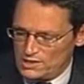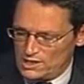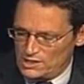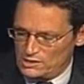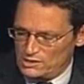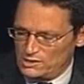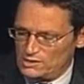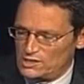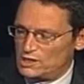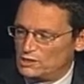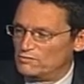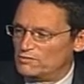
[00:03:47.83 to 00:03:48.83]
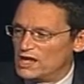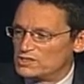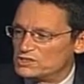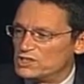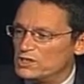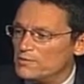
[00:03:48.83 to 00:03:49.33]
in the end of
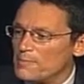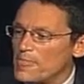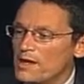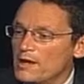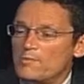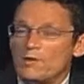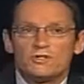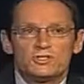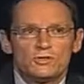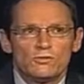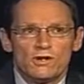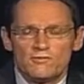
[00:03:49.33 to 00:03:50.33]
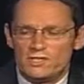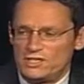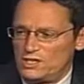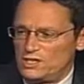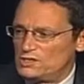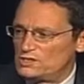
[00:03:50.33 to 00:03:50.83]
last year. But we saw over the
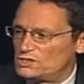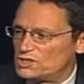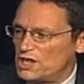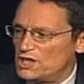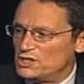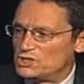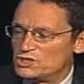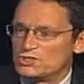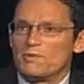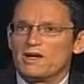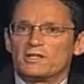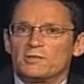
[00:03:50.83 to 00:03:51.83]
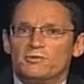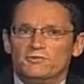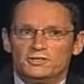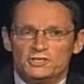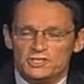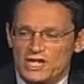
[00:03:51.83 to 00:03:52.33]
years changes to make the
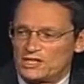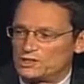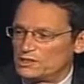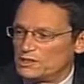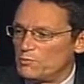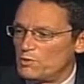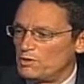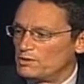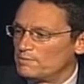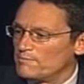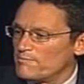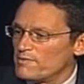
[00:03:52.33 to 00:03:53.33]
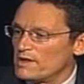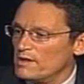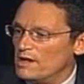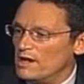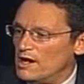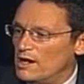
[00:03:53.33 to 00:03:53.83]
provisions actually work.
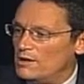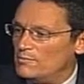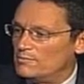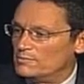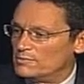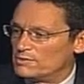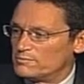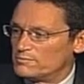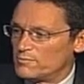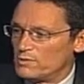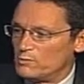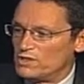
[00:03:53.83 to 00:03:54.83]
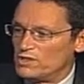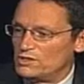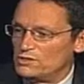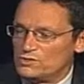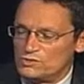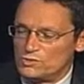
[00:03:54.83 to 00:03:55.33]
We
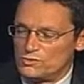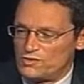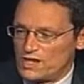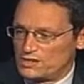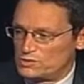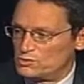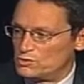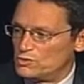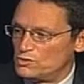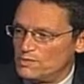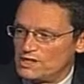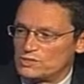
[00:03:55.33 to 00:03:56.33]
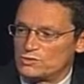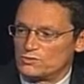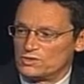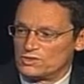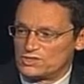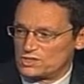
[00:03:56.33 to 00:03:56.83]
needed in 2002 to make
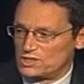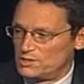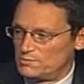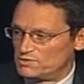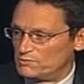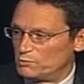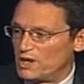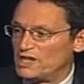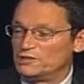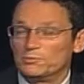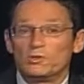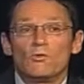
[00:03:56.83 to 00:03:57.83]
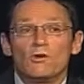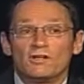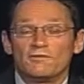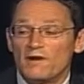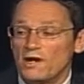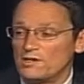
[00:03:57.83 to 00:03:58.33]
sure that schemes of arrangement
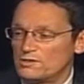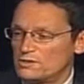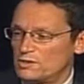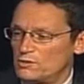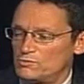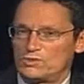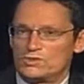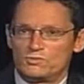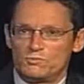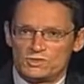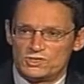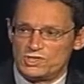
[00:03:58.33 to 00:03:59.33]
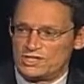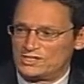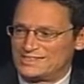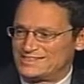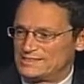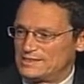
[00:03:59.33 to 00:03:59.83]
qualified. So in other words, it
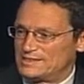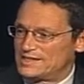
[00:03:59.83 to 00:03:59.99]
wasn't just a